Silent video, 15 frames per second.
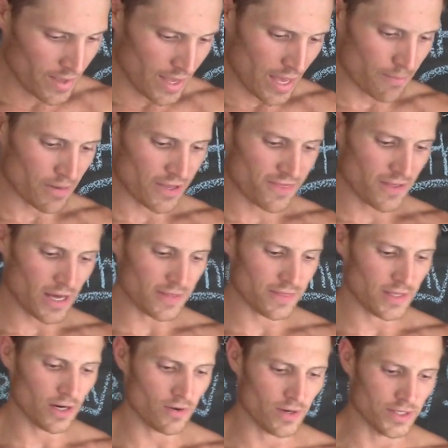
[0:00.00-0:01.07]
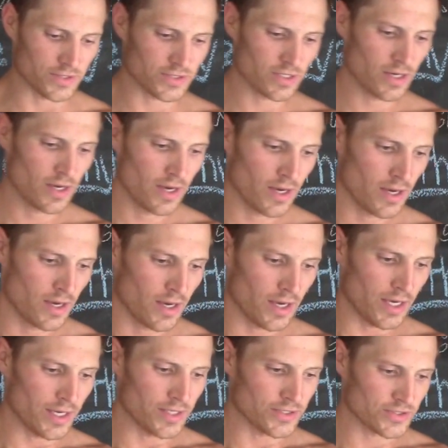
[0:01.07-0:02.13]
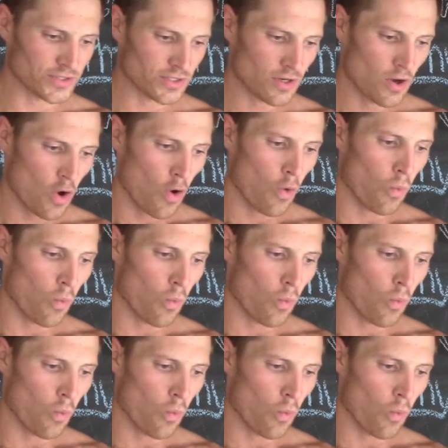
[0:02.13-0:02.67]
And my thought there is